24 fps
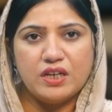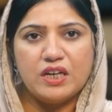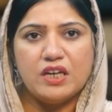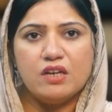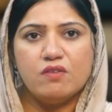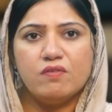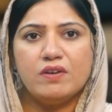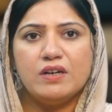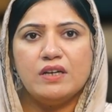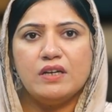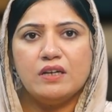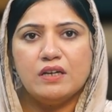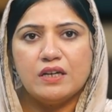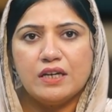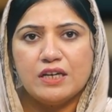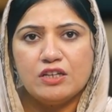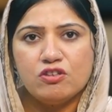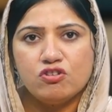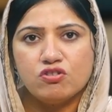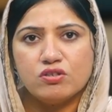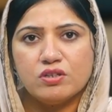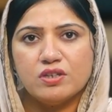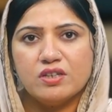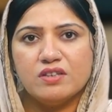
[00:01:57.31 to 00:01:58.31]
Even
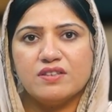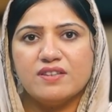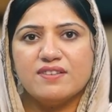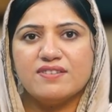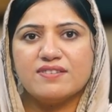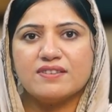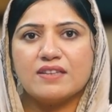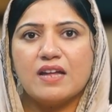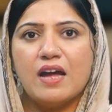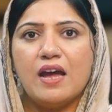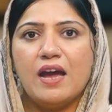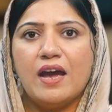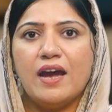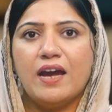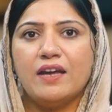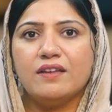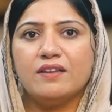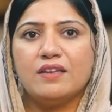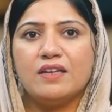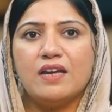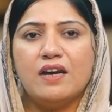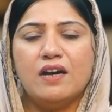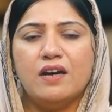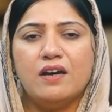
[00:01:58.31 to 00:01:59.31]
nature, the sky,
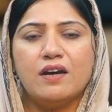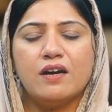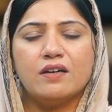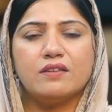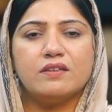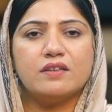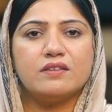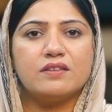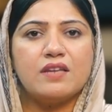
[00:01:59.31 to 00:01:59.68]
the earth, the